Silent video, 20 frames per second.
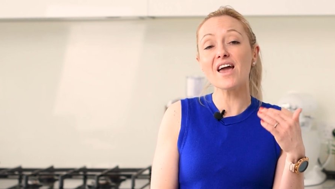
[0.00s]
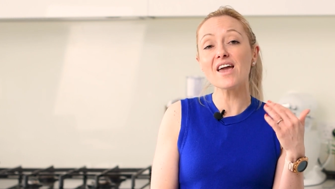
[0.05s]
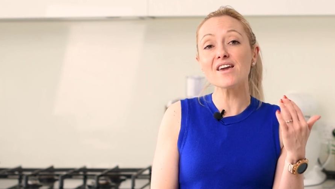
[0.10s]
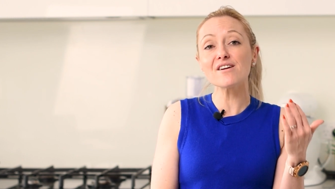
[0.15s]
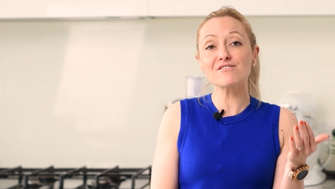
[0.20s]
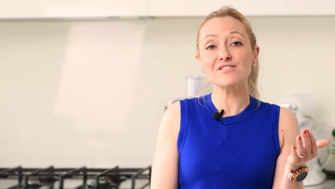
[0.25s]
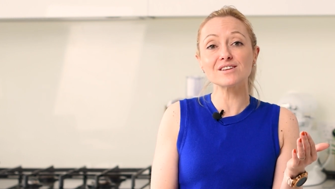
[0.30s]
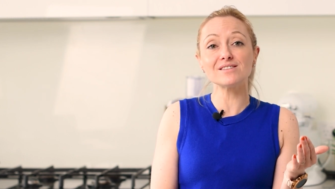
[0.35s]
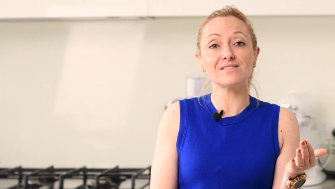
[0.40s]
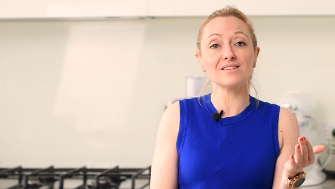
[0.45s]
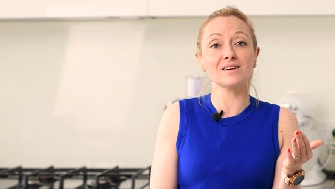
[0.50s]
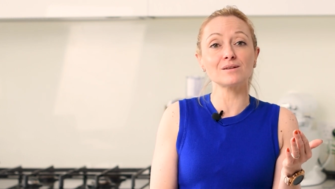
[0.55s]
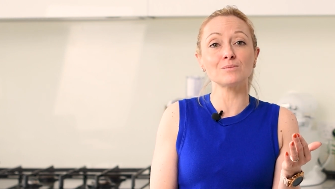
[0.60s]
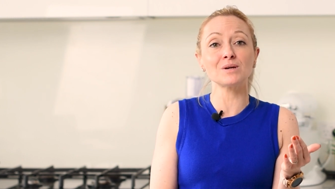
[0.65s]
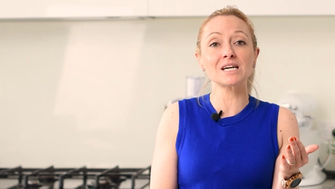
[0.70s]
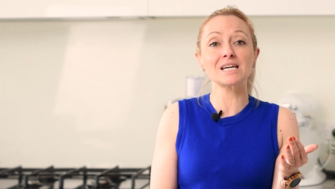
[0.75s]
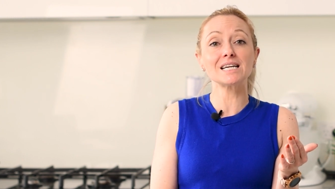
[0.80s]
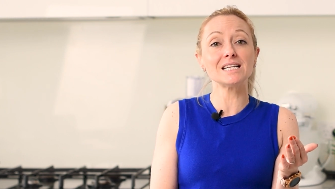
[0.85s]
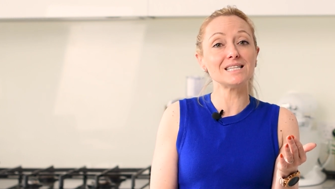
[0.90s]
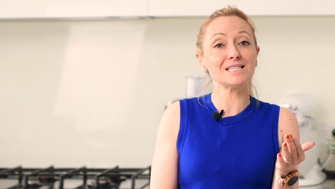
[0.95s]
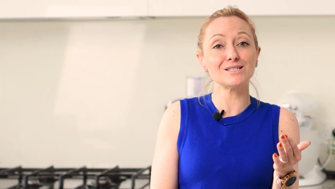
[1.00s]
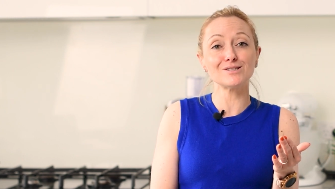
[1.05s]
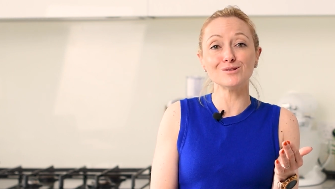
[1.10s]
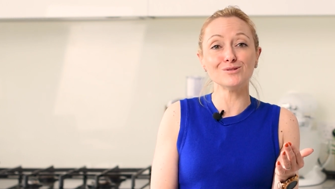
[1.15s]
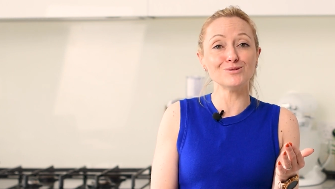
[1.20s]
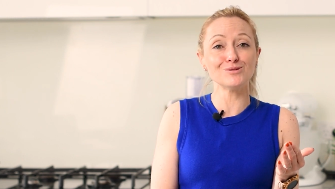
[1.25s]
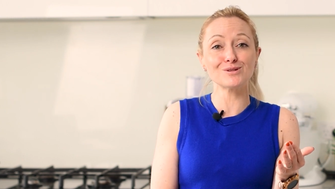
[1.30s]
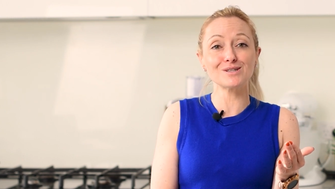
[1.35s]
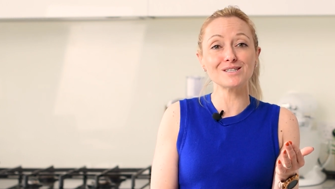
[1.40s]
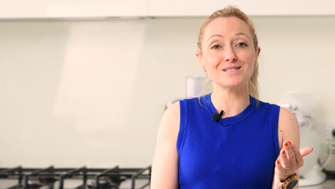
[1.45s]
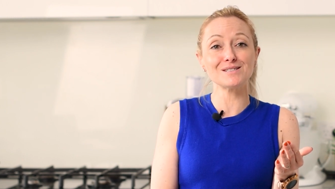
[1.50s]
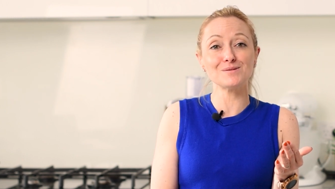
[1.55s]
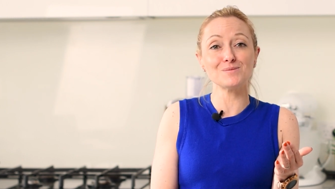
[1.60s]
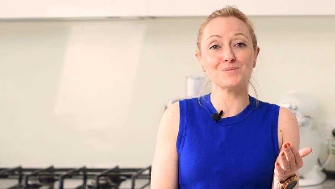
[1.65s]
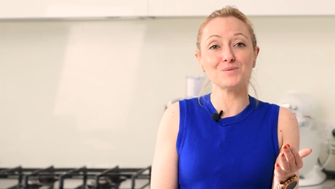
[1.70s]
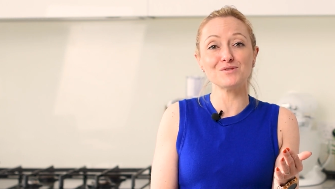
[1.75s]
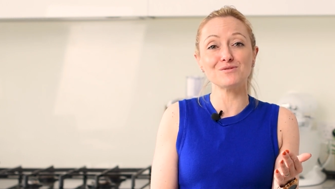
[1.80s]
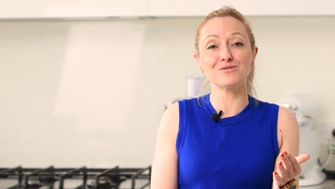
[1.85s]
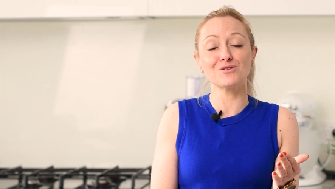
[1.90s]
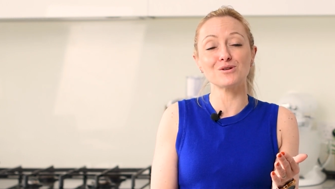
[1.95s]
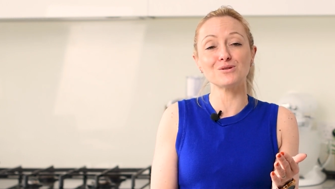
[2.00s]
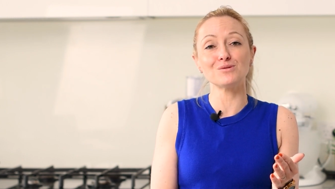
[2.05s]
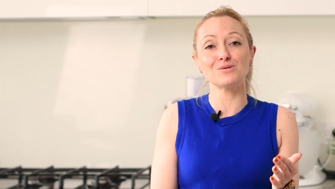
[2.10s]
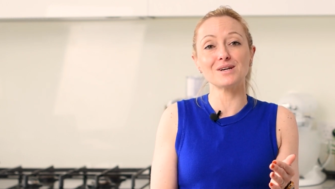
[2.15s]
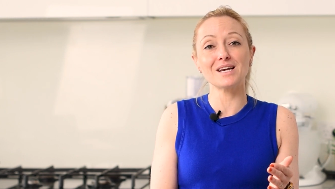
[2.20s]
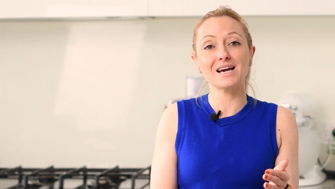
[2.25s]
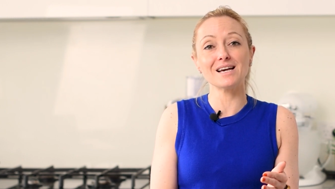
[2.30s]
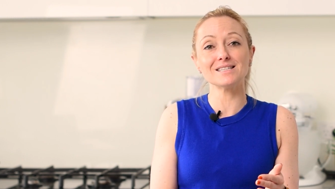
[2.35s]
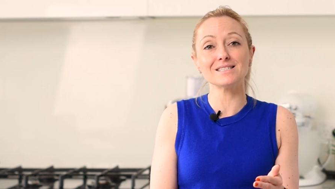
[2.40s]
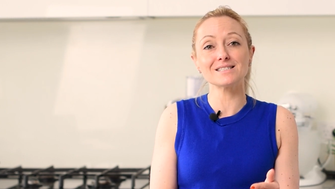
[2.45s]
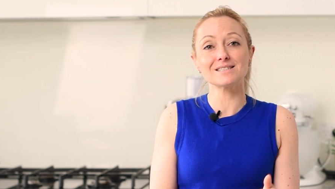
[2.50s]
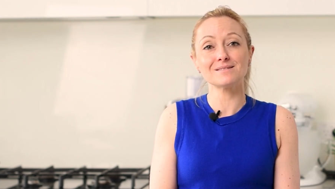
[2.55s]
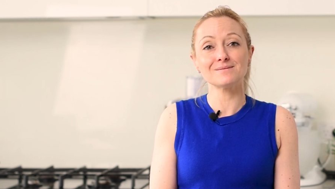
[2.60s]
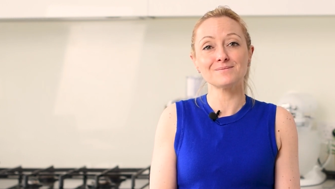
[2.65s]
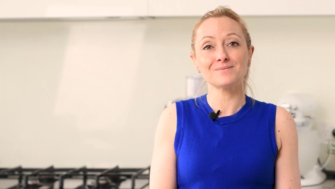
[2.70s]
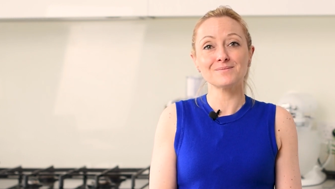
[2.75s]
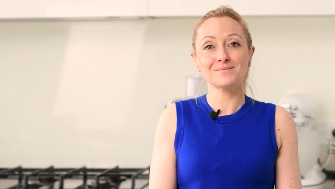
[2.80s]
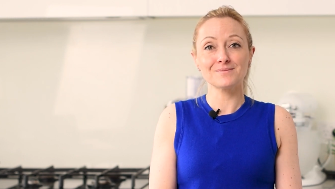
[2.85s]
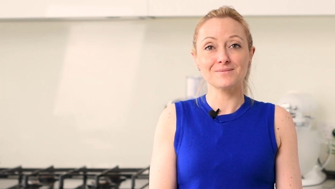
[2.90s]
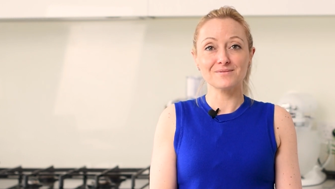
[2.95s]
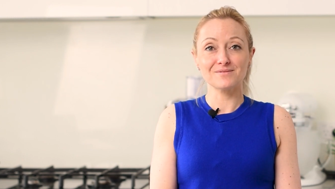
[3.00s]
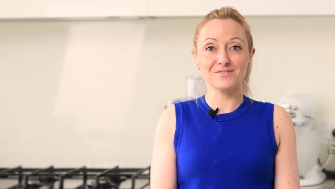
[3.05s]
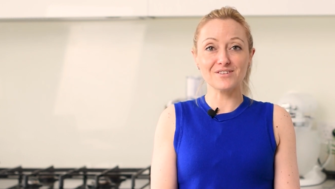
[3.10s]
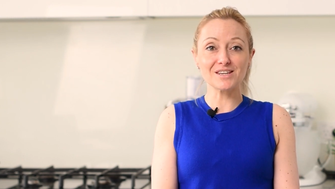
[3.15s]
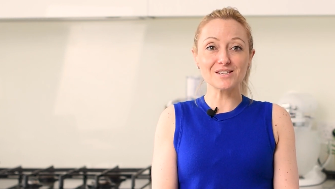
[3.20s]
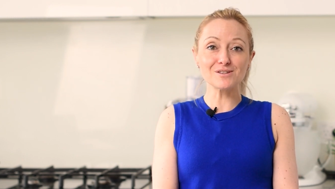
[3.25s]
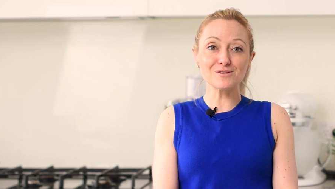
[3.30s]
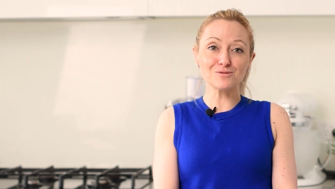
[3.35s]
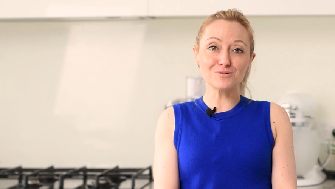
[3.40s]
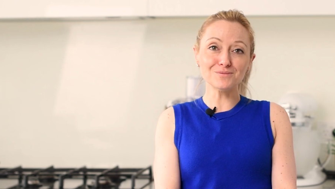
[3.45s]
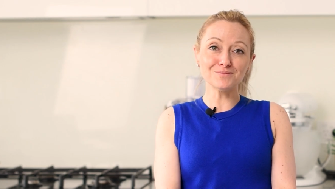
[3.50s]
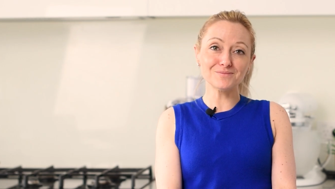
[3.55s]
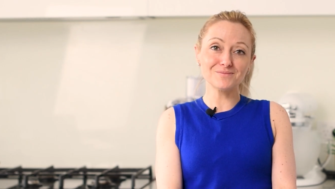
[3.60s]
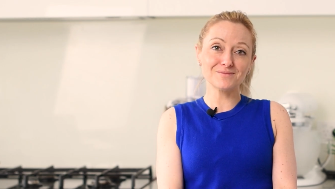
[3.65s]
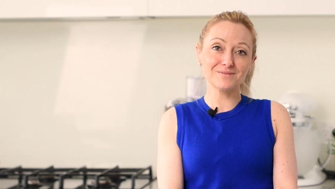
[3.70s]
every time I release a new recipe for you guys. Thank you.